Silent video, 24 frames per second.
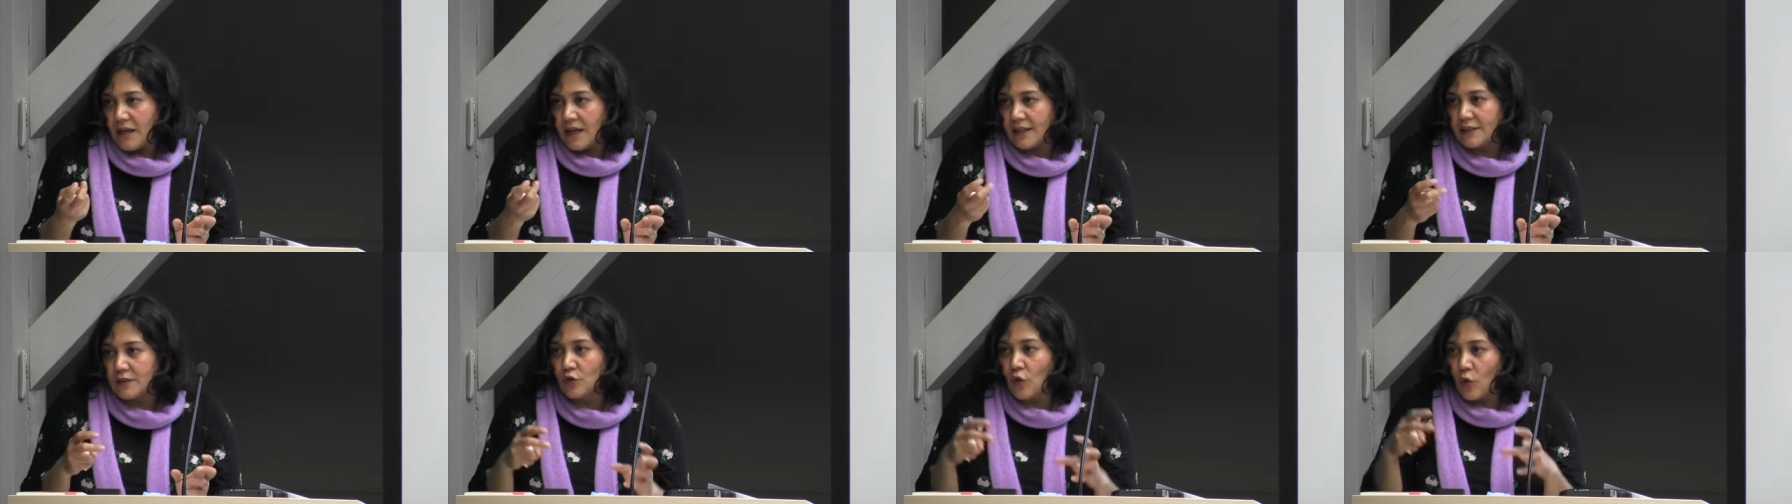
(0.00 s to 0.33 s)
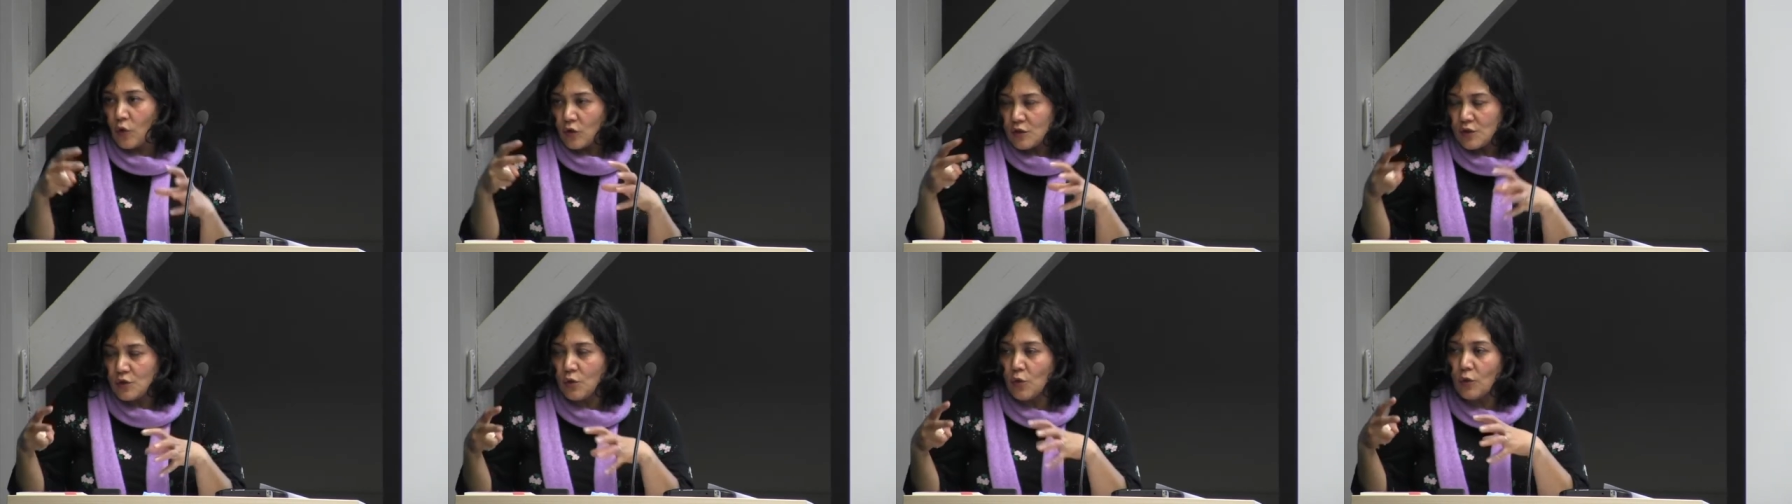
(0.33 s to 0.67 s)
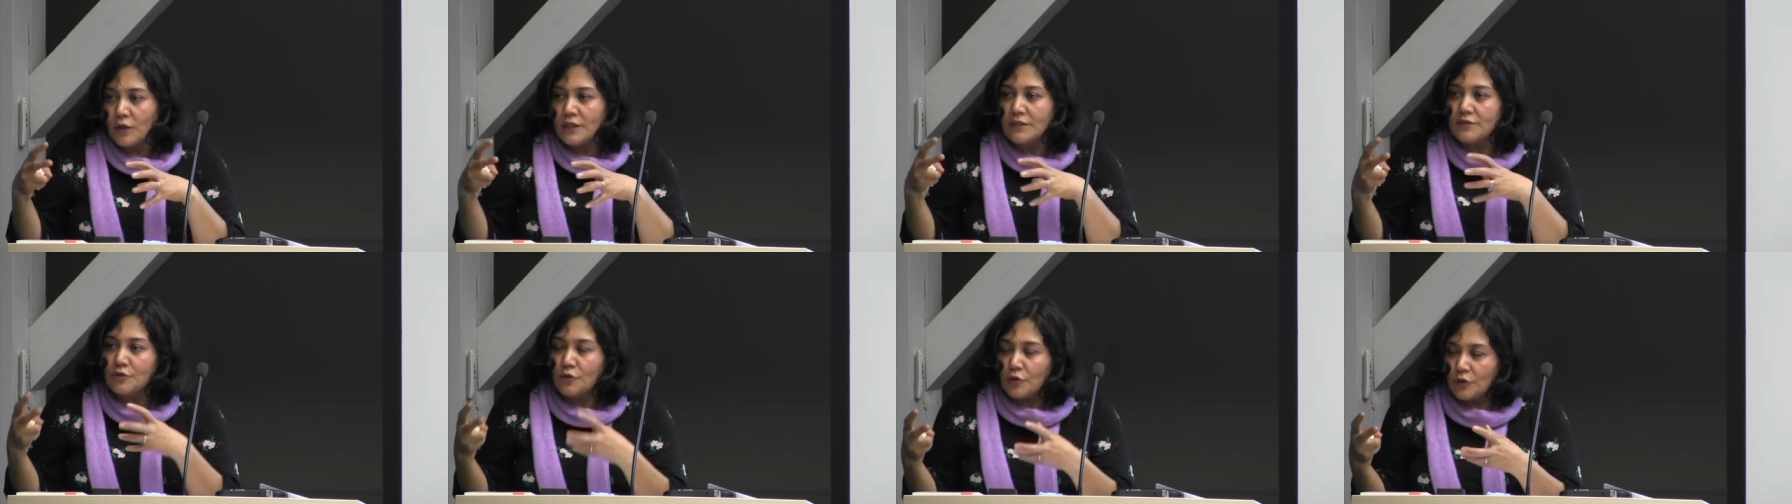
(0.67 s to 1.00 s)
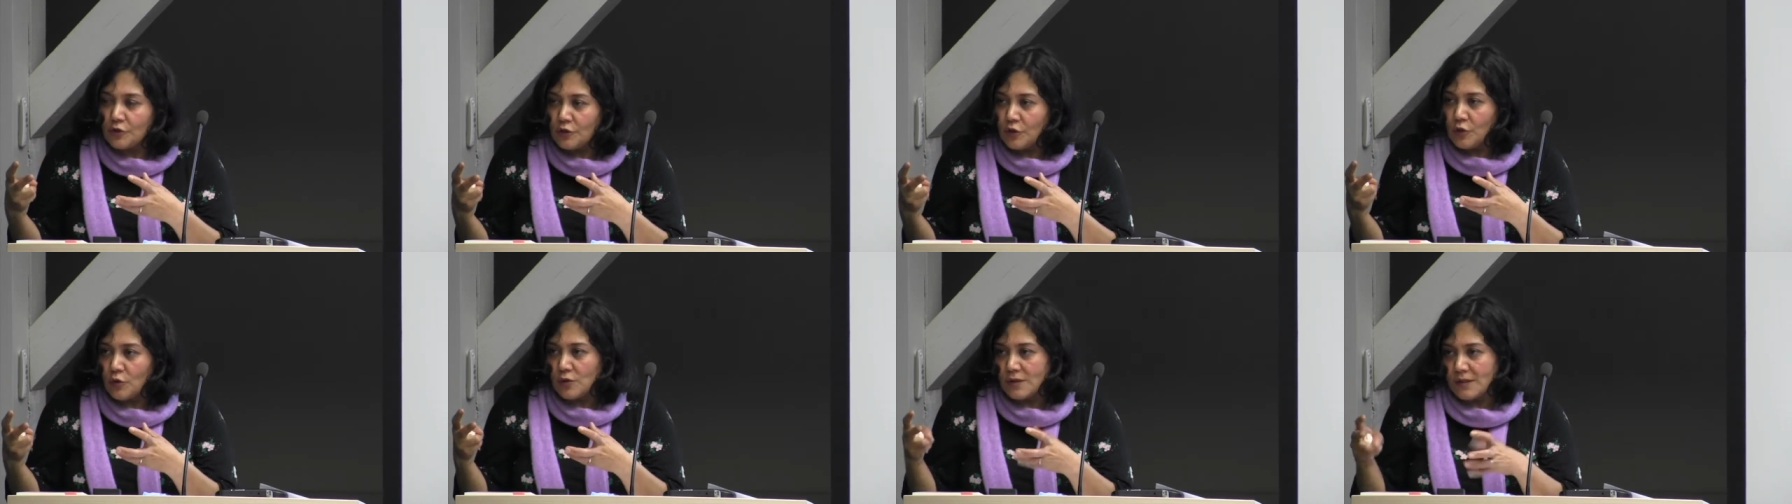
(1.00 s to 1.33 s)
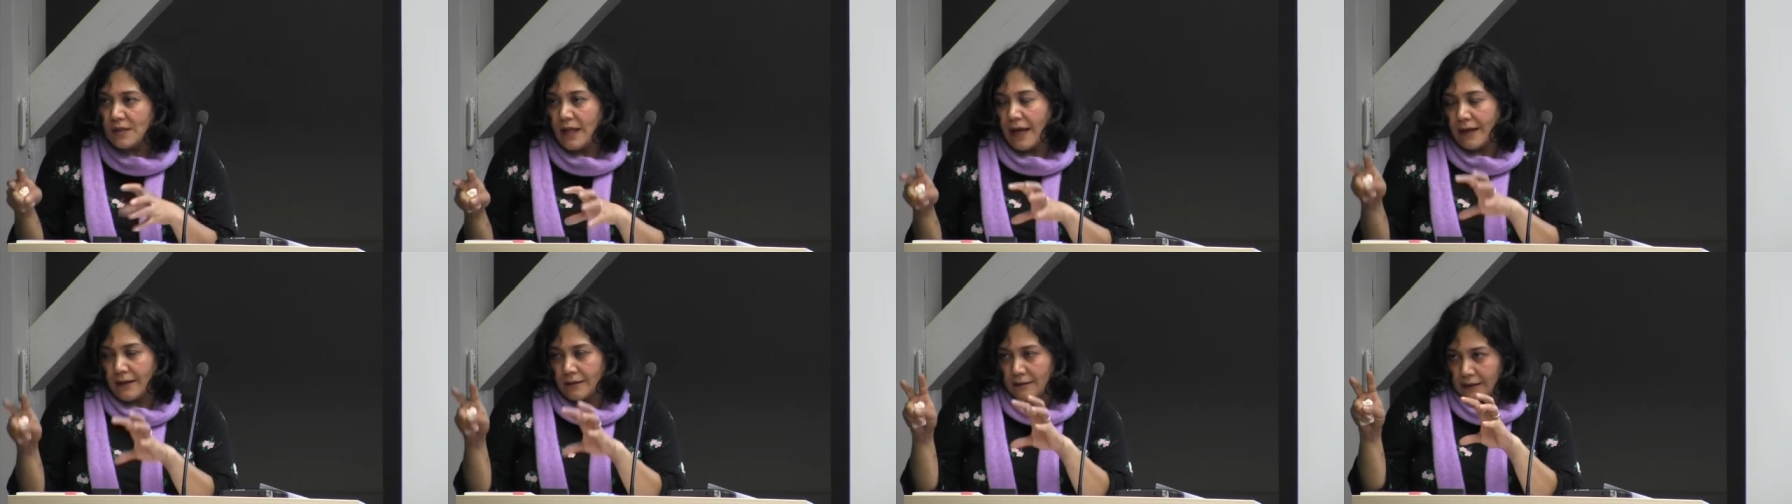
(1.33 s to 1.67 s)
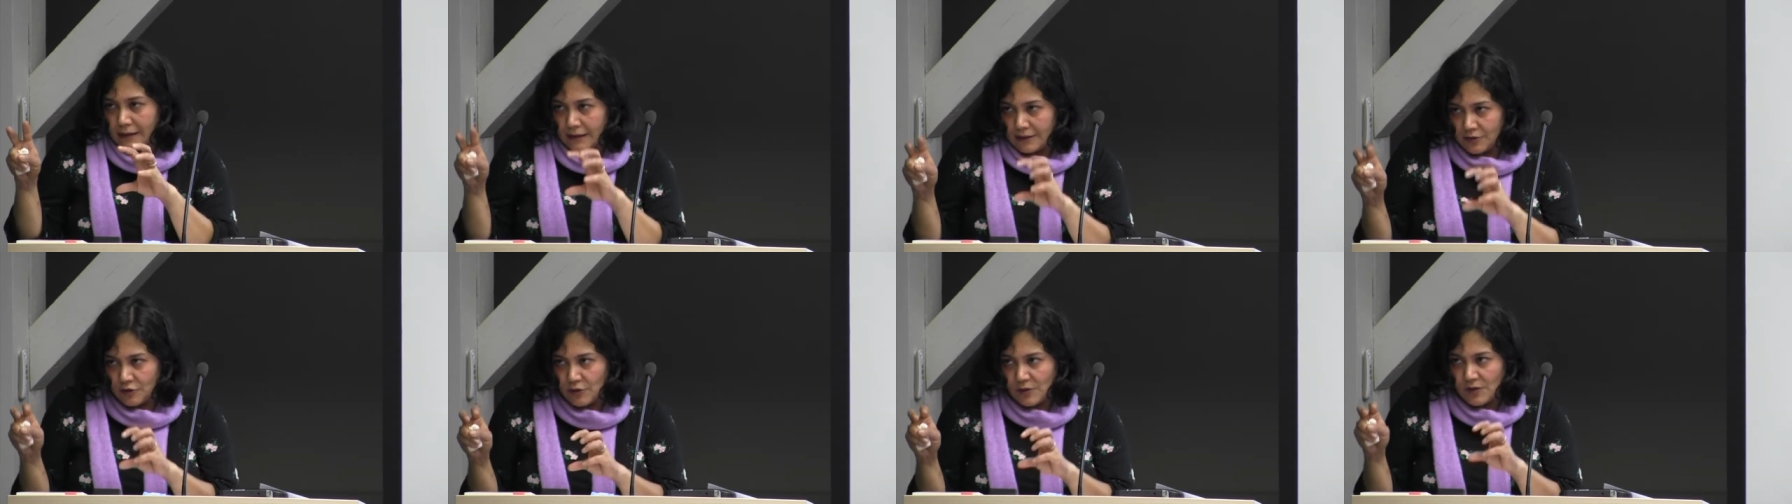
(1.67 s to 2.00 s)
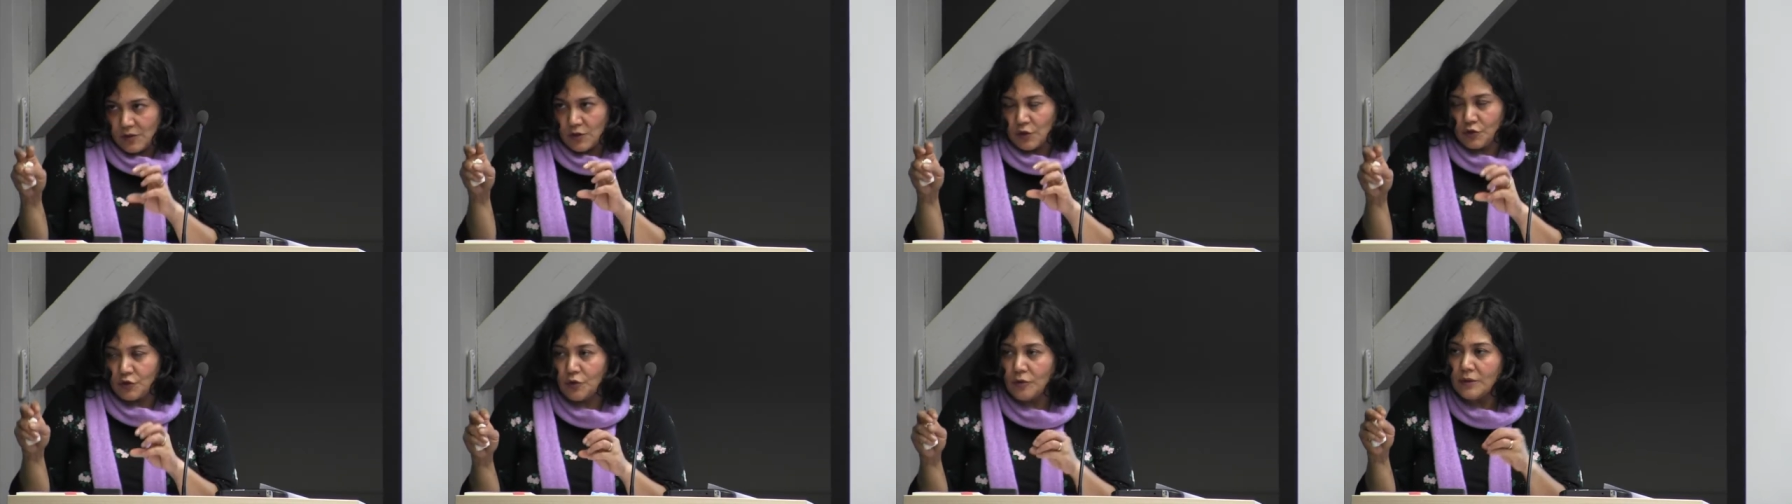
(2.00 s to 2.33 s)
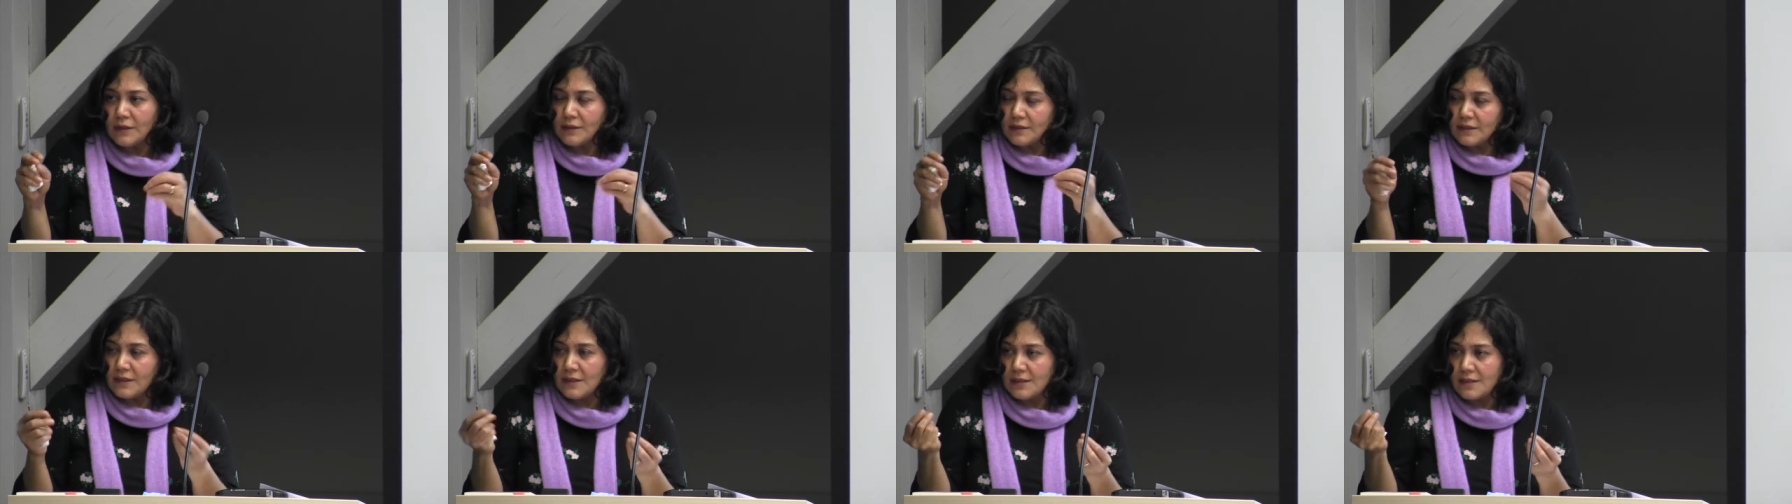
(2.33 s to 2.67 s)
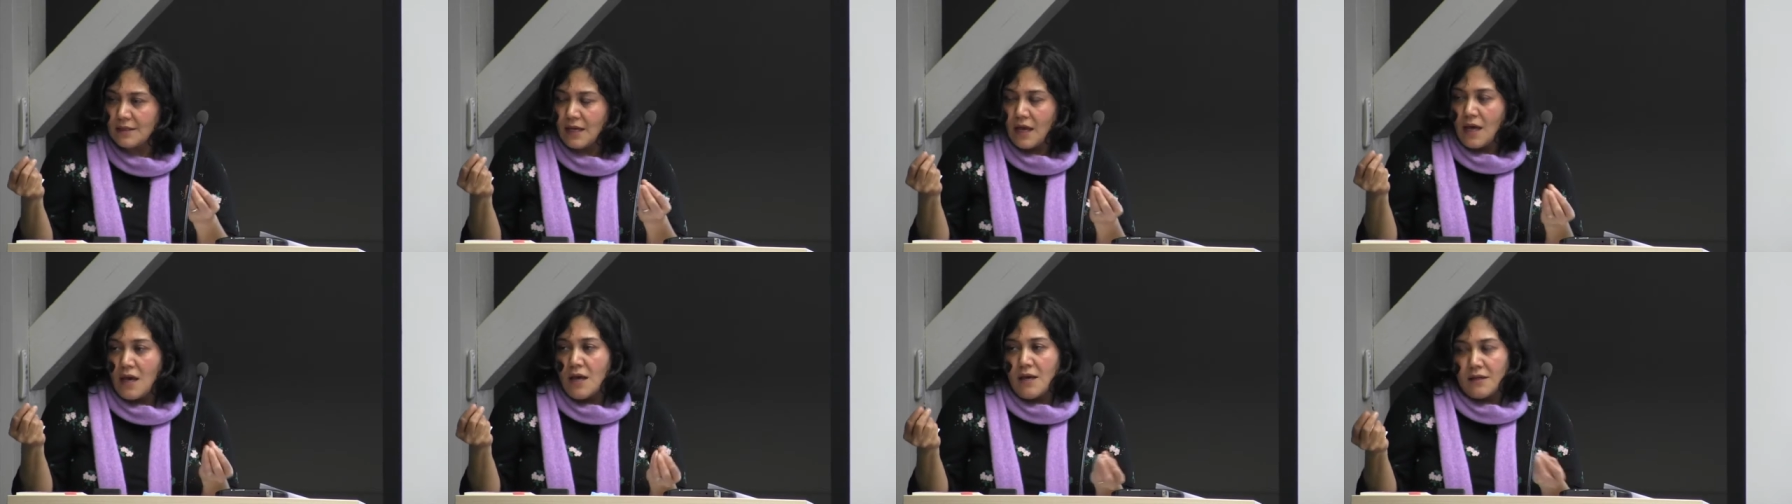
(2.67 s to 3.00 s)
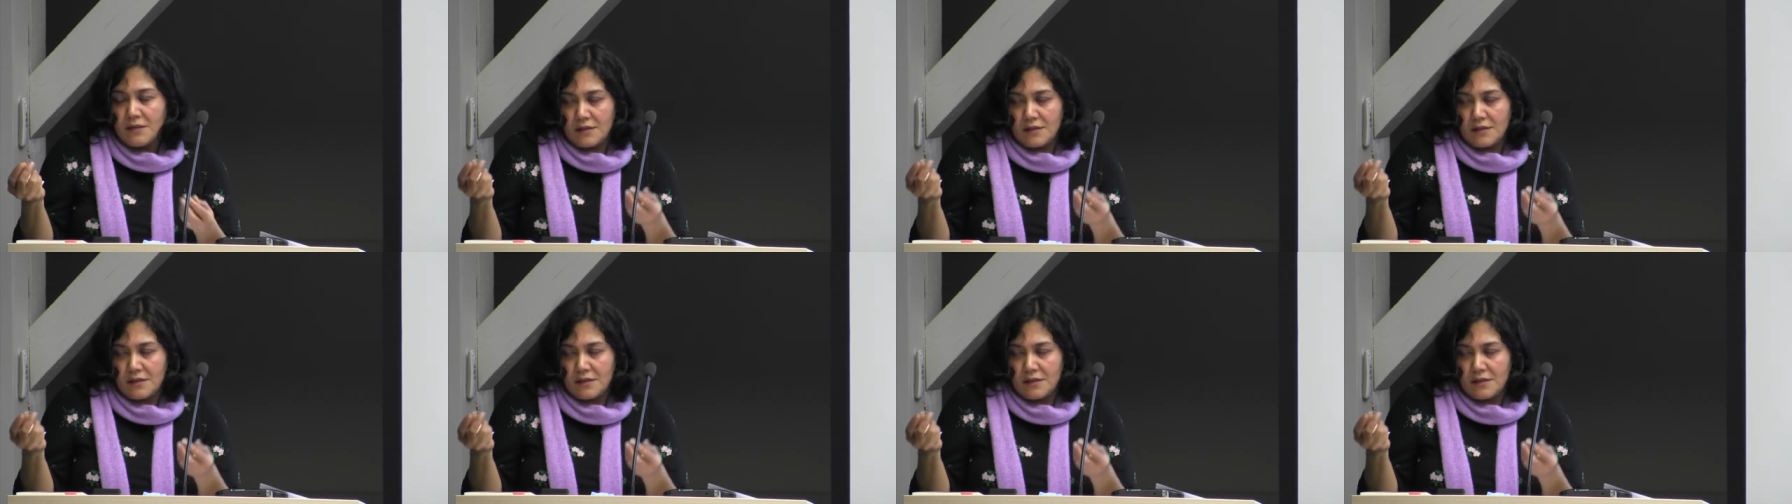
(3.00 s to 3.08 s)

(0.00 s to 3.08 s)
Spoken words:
like those who introduce, like religious authorities.